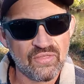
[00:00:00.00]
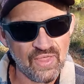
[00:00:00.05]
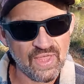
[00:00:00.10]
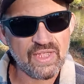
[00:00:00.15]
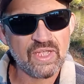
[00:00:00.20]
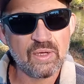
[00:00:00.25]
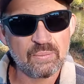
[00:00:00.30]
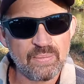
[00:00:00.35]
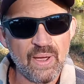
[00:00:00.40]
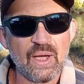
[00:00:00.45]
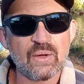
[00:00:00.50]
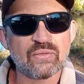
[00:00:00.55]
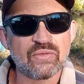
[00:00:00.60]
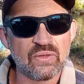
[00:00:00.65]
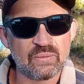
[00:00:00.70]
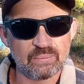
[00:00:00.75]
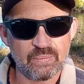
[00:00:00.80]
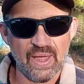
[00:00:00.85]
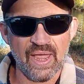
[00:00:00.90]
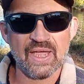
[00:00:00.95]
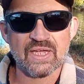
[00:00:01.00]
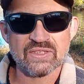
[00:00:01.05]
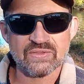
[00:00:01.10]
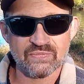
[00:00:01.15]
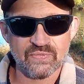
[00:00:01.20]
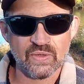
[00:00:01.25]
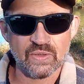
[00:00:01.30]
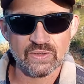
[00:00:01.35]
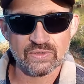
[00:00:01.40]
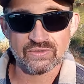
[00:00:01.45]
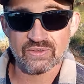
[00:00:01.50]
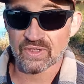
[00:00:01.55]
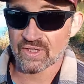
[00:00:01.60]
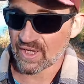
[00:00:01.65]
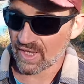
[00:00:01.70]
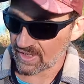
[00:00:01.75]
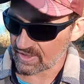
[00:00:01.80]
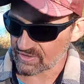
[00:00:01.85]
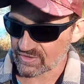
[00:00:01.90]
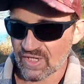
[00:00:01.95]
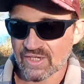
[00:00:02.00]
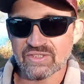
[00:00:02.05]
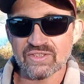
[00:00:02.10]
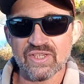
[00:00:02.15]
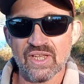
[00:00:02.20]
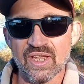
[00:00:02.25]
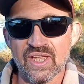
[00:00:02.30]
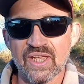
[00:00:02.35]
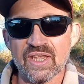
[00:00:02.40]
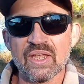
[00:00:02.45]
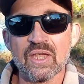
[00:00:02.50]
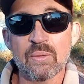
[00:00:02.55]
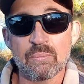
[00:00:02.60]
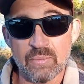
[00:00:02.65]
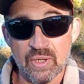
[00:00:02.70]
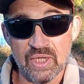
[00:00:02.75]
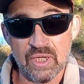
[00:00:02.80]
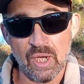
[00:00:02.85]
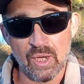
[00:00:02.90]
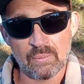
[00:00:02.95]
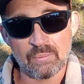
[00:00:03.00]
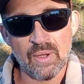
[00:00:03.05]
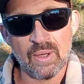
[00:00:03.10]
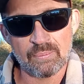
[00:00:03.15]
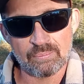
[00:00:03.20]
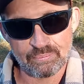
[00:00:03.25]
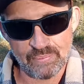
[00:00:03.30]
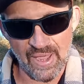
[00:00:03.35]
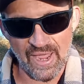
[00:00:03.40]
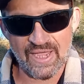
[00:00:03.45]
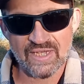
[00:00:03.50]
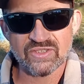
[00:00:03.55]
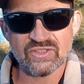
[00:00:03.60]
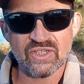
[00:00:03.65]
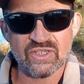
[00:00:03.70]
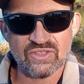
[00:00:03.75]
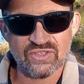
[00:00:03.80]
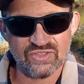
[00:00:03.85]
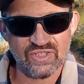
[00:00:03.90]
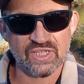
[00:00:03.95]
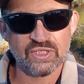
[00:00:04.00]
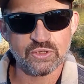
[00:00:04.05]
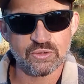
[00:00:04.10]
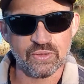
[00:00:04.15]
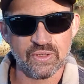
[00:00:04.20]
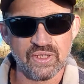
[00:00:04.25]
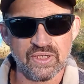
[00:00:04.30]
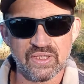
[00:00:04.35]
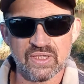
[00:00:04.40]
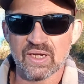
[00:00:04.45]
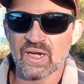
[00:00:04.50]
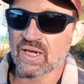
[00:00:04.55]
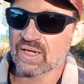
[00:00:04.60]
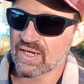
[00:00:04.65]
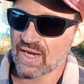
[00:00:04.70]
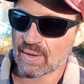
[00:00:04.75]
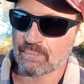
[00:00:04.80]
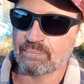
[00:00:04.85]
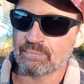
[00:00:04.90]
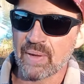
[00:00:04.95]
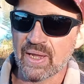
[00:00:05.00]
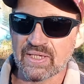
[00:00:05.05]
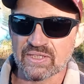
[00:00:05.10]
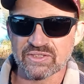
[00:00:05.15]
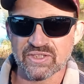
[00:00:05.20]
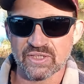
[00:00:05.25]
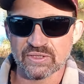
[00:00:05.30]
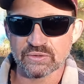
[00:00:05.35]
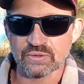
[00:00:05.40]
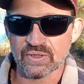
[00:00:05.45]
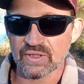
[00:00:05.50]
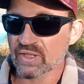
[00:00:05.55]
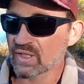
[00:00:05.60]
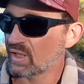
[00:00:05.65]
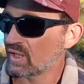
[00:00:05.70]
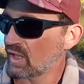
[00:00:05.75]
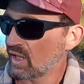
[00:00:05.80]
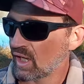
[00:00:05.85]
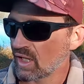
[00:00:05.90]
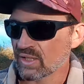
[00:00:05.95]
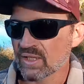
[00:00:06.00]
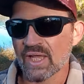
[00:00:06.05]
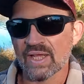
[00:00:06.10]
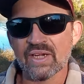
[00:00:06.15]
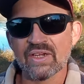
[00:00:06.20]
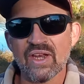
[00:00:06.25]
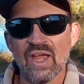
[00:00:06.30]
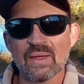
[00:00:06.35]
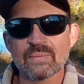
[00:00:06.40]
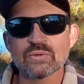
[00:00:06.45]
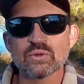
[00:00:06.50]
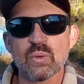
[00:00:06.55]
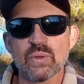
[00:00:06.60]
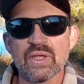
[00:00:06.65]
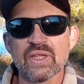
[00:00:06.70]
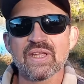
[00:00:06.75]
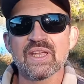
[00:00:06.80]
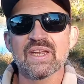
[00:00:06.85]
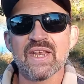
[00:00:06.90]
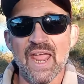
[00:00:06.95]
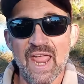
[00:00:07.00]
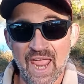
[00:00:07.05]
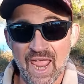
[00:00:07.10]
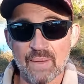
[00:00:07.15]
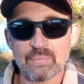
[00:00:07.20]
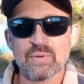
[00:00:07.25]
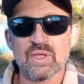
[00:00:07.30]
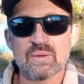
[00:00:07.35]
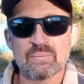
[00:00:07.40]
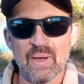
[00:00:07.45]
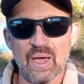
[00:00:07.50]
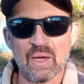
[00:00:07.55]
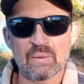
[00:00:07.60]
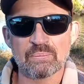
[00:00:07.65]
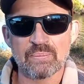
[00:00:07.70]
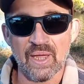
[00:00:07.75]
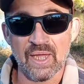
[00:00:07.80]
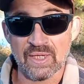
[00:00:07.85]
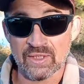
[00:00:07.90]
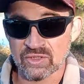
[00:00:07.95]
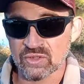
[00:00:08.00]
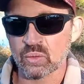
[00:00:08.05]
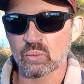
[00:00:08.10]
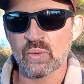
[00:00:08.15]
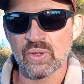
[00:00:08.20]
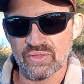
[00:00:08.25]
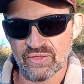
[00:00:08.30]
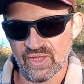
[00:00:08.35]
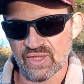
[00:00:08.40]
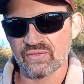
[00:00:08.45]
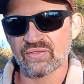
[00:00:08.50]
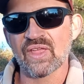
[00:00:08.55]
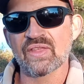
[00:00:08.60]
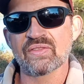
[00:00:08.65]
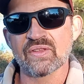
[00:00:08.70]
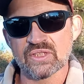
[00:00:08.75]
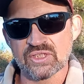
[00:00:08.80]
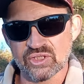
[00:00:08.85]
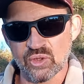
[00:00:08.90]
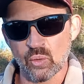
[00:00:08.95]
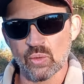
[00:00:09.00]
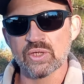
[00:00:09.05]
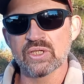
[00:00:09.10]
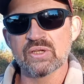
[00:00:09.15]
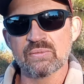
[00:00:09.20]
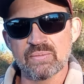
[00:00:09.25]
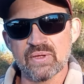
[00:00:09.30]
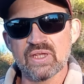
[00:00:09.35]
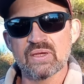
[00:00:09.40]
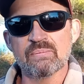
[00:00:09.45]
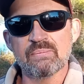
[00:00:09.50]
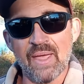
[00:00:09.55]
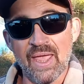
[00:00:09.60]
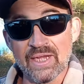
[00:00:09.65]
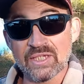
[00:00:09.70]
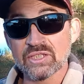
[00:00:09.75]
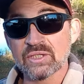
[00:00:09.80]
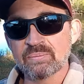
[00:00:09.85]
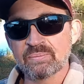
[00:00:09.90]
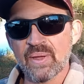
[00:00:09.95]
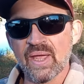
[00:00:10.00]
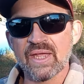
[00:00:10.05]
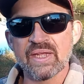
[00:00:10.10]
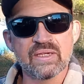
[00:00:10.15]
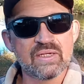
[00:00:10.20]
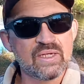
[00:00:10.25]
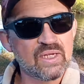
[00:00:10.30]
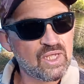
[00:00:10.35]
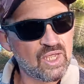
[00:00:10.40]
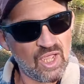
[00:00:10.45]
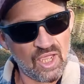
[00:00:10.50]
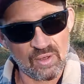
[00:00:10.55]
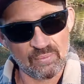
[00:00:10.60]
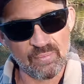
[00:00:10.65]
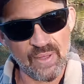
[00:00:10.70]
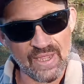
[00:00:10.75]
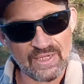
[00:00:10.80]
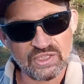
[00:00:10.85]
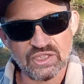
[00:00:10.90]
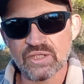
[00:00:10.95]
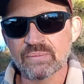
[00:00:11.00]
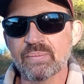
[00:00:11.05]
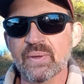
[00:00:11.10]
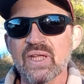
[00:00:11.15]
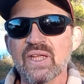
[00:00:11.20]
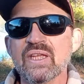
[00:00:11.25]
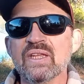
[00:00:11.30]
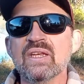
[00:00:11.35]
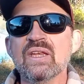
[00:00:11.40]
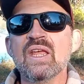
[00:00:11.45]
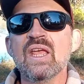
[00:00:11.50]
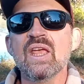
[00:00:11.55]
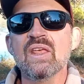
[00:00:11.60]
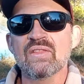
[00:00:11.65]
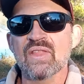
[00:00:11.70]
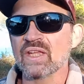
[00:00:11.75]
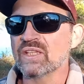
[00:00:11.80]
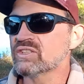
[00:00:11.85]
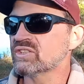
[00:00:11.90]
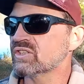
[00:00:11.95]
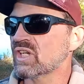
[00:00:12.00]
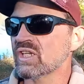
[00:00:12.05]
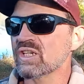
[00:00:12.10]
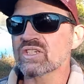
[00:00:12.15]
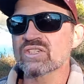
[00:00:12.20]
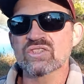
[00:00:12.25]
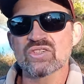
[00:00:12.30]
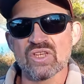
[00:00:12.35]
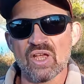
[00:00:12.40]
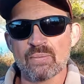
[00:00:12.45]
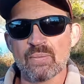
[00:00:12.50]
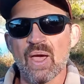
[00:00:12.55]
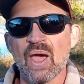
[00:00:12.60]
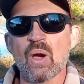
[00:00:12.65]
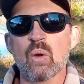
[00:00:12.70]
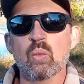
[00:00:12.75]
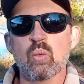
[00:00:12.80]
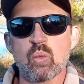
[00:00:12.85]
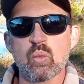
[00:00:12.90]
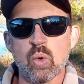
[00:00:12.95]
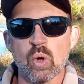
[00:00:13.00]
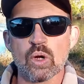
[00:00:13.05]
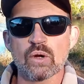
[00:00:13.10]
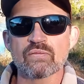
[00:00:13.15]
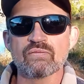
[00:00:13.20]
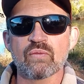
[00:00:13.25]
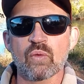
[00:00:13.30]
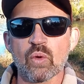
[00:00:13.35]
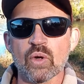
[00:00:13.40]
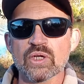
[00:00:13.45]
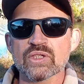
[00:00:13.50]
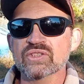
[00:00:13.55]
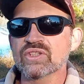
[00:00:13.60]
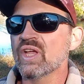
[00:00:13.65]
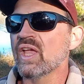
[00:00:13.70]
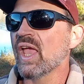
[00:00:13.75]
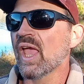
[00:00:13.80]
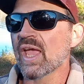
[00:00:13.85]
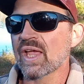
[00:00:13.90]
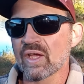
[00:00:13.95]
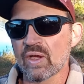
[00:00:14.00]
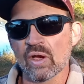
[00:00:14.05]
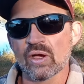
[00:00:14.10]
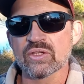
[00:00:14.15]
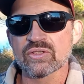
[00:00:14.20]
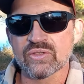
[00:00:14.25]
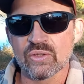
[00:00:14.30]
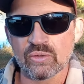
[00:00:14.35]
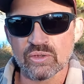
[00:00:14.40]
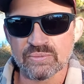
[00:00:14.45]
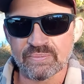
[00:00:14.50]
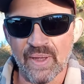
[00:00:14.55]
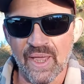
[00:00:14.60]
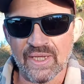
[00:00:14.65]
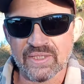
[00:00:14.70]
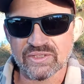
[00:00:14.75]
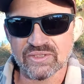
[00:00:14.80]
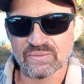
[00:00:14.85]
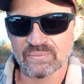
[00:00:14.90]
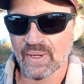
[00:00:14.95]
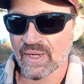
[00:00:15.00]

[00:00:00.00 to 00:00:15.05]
think about the bass first. As I say, become bass-centric, not bait-centric. A lot of times we can get happy about baits. We think that there's going to be a magic bait, a magic bean, that's going to somehow work for us and cause those bass